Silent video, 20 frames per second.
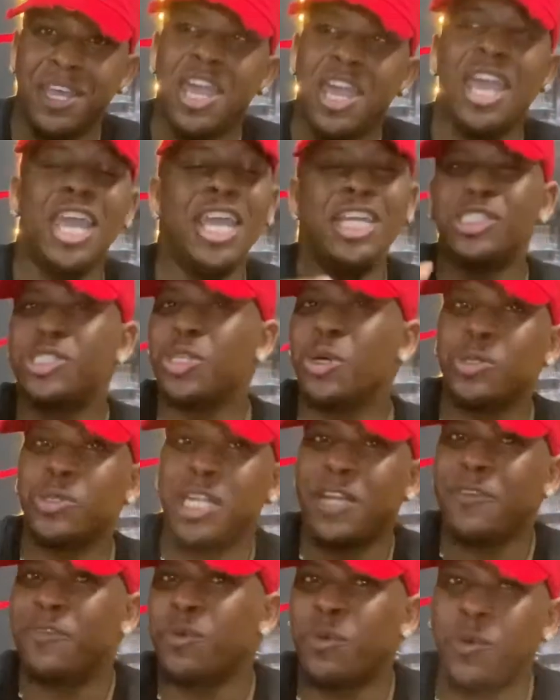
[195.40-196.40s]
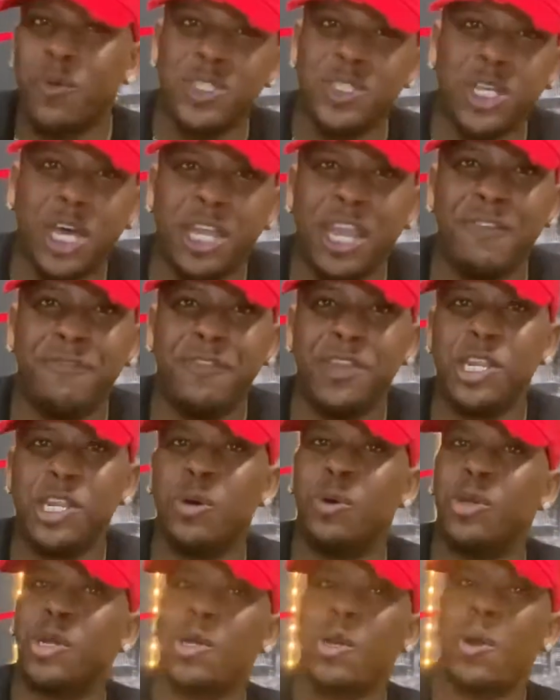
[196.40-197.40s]
It's no different when we saw that video
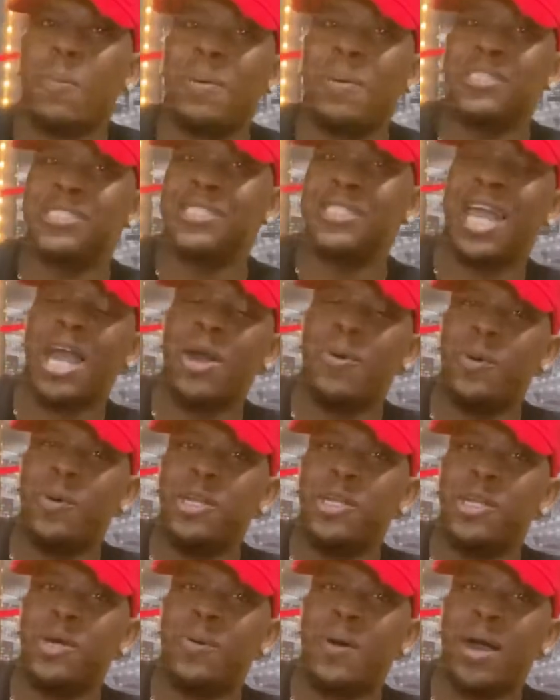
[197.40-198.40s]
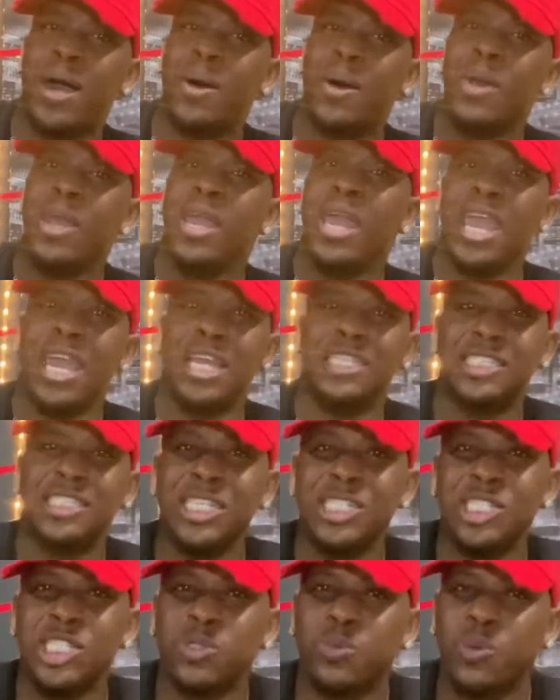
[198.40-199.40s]
and a girl busted a guy window out and
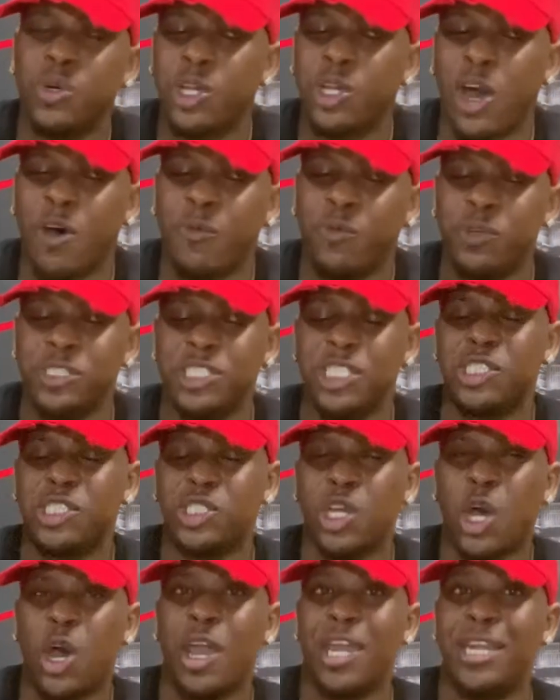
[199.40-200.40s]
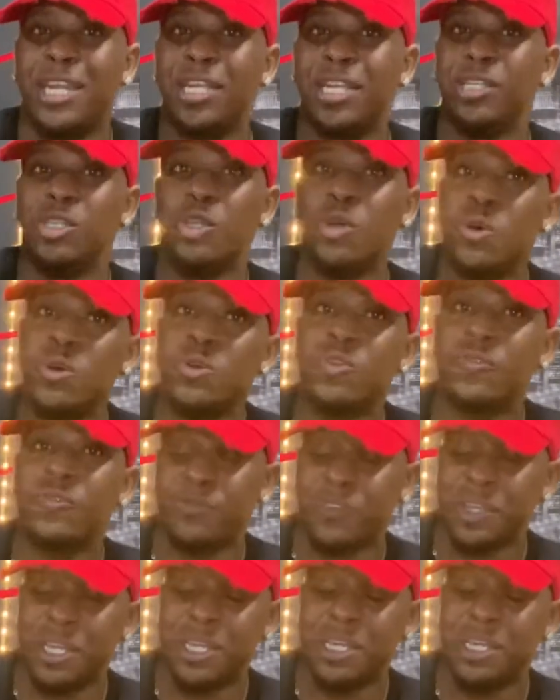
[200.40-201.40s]
she just went off what she saw in the news
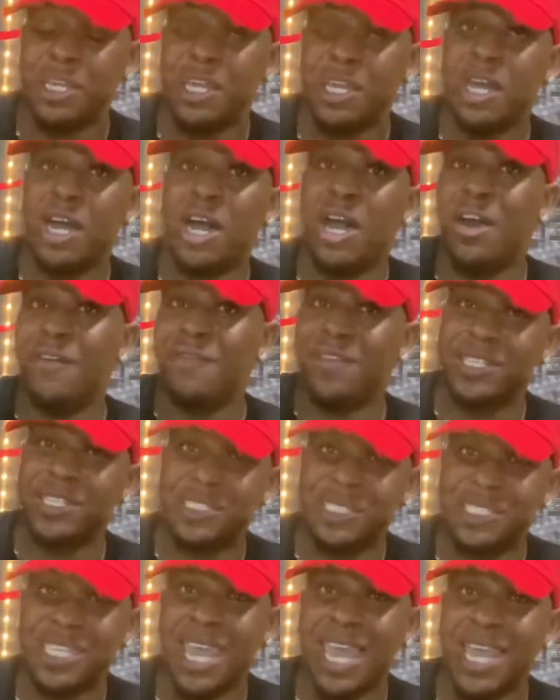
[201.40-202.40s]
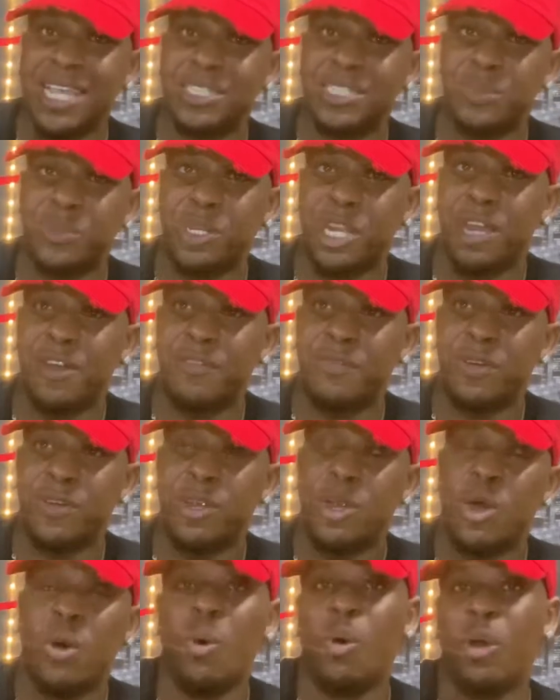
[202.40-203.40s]
feed of his text or
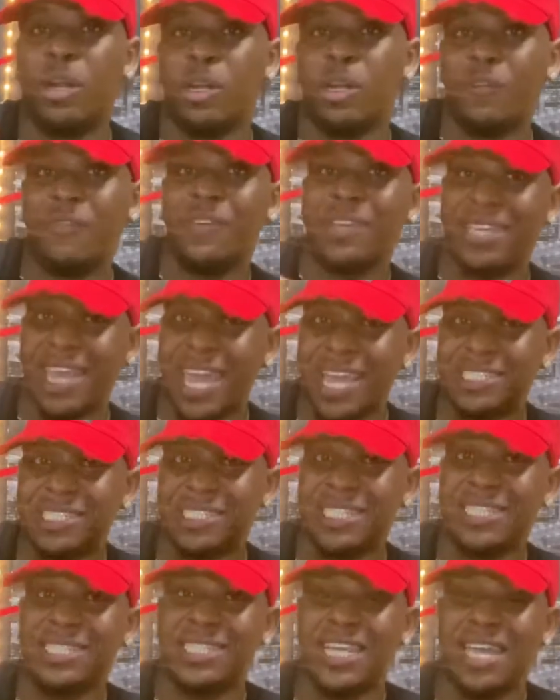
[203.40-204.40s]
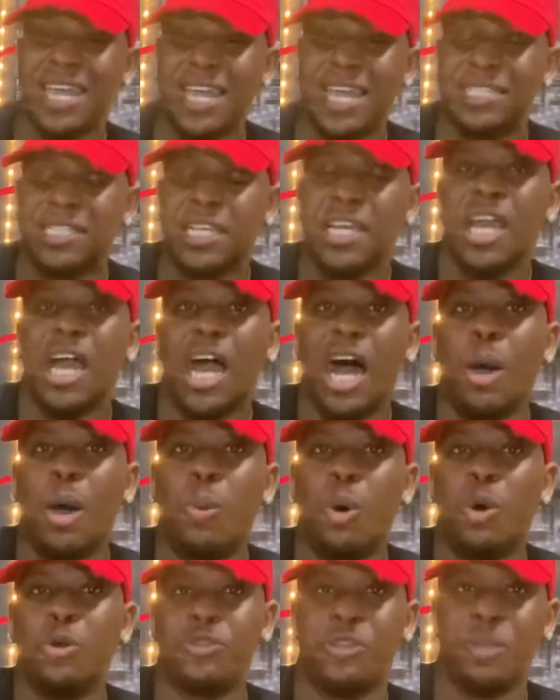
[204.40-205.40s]
whatever, or a notification that says, I
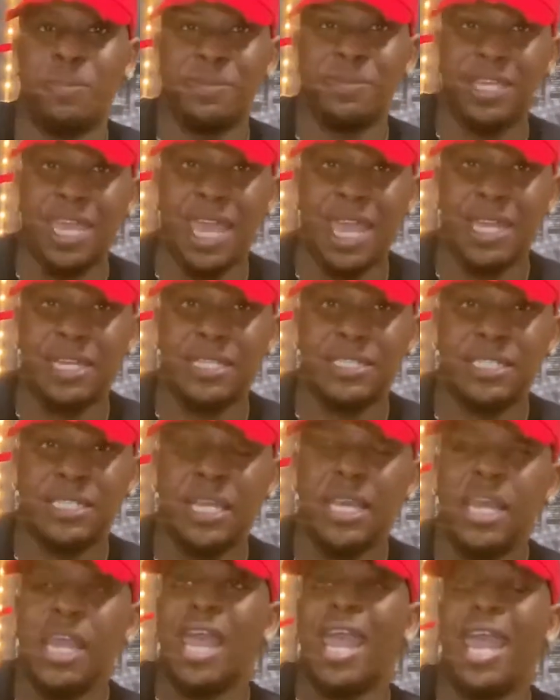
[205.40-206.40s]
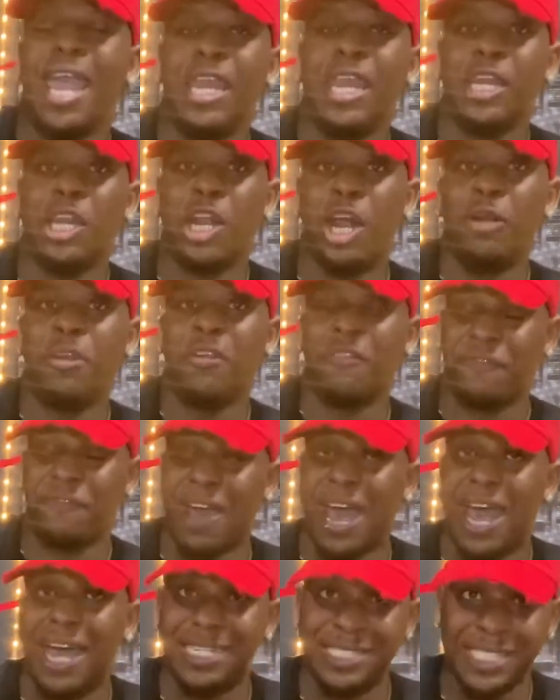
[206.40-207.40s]
want them cakes. And come to
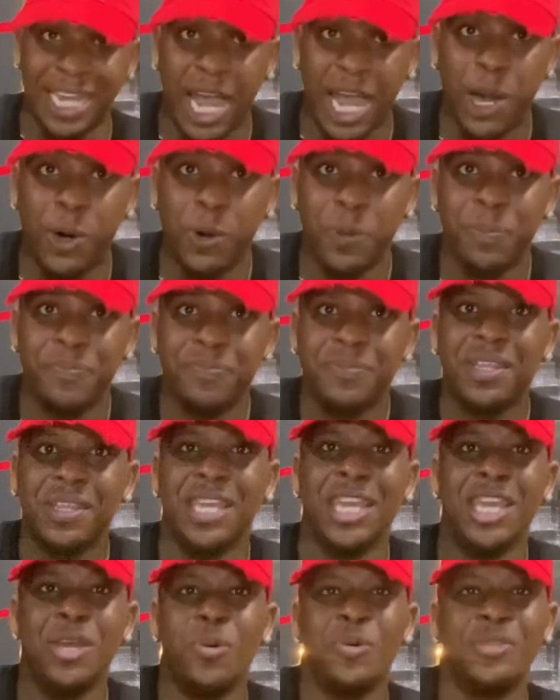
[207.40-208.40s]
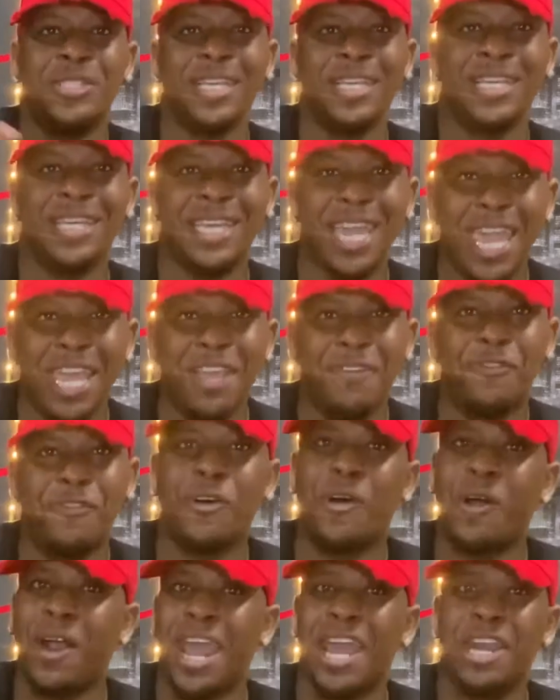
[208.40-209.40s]
find out, it was a cake
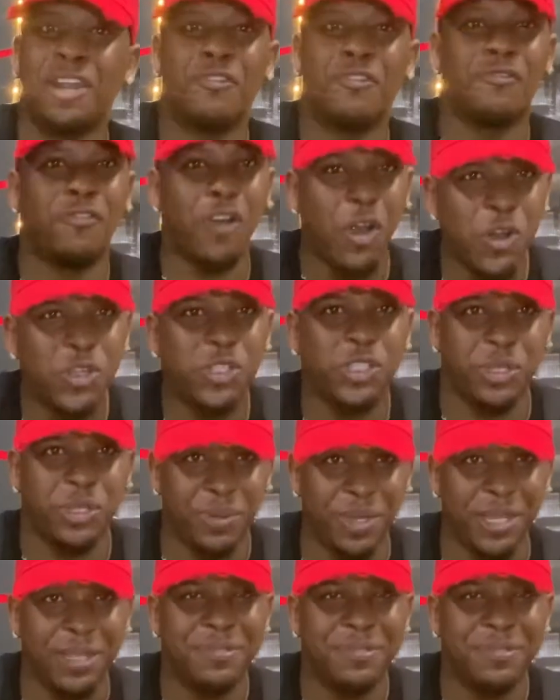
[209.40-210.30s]
for her anniversary.